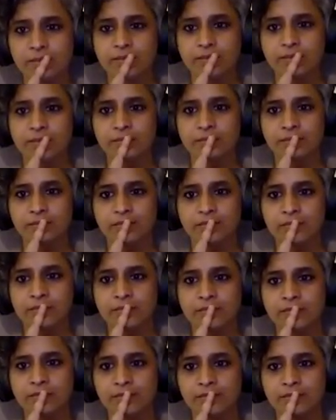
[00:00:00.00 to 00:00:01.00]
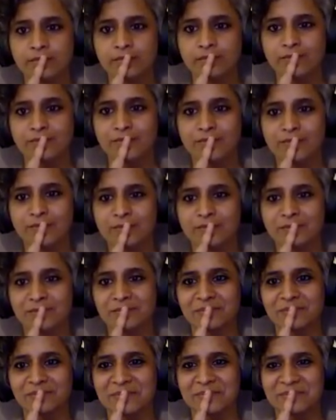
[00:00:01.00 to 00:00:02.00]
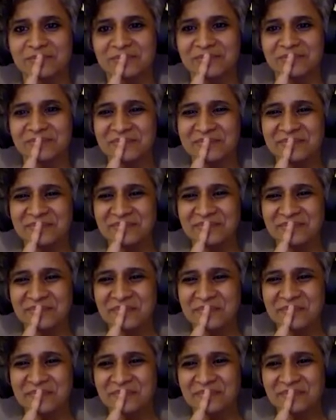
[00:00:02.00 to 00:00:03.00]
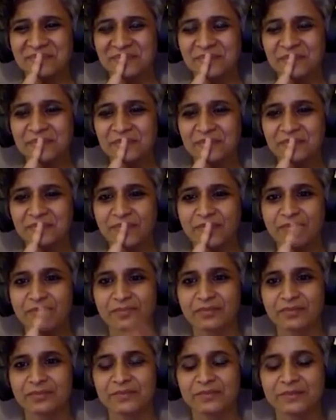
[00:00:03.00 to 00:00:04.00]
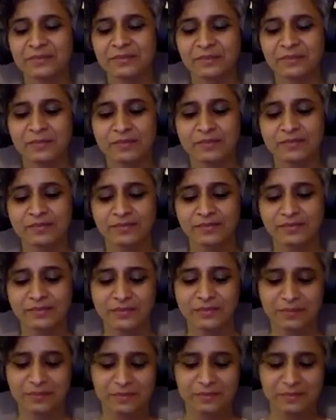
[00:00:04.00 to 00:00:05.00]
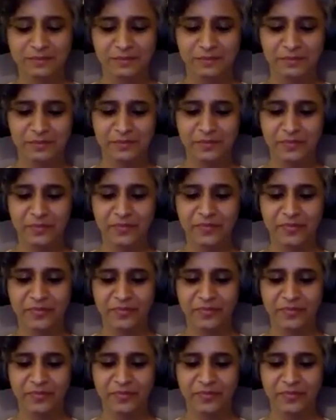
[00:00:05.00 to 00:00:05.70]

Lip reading: [no speech]